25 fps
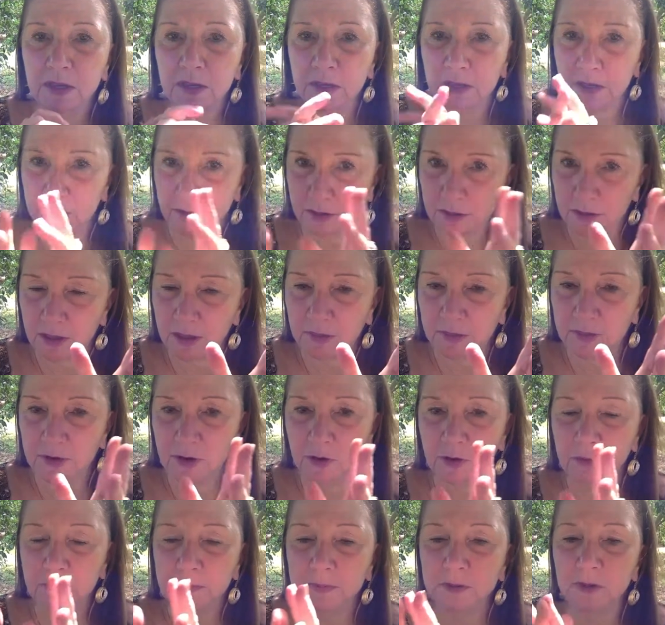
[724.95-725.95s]
a
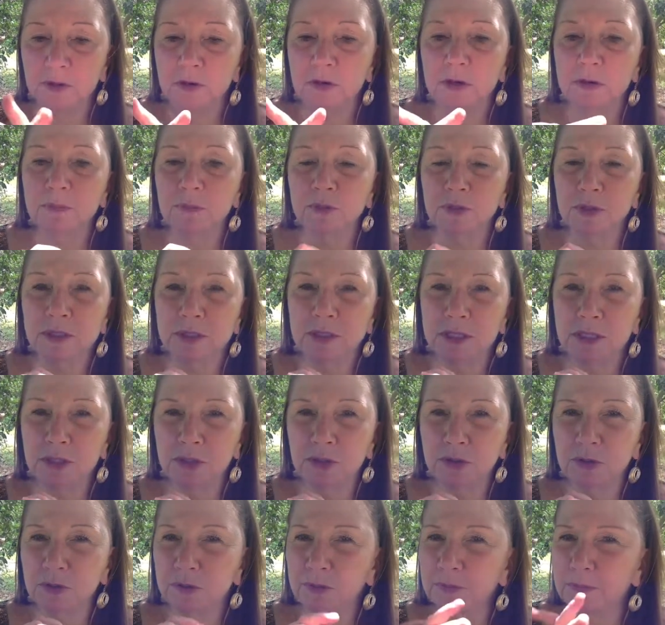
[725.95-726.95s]
therapeutic
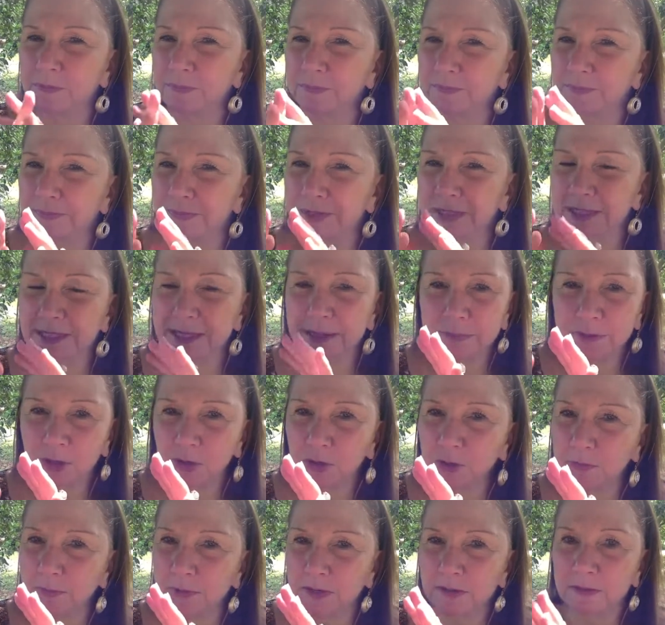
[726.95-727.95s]
procedure
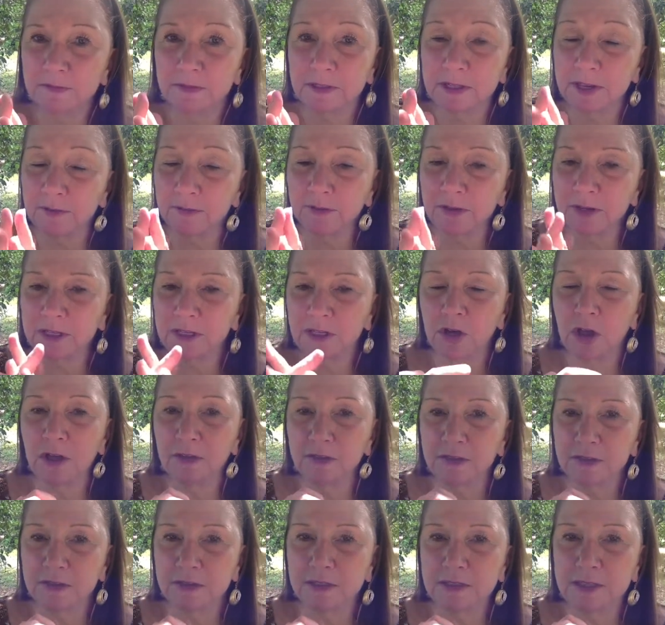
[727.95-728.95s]
similar but definitely
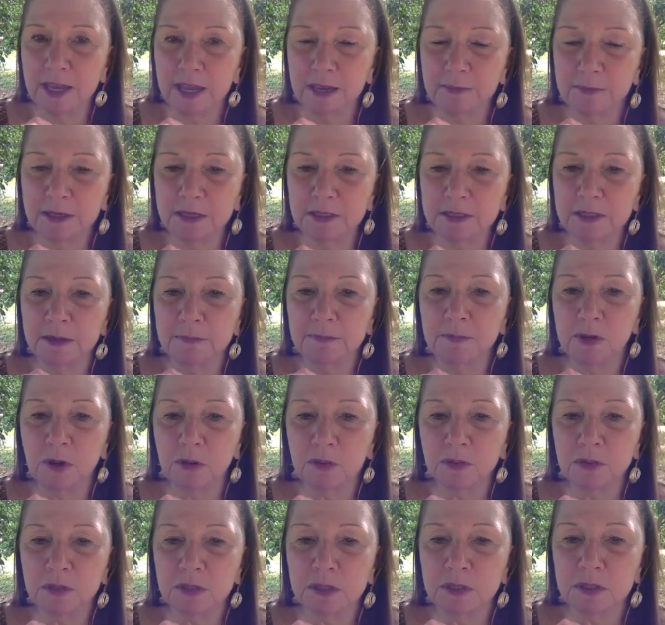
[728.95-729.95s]
not the same as
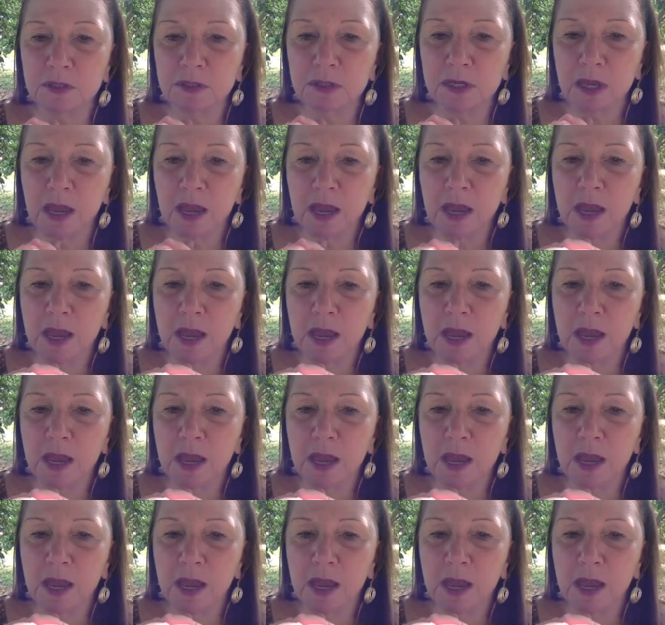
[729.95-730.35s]
hypnosis,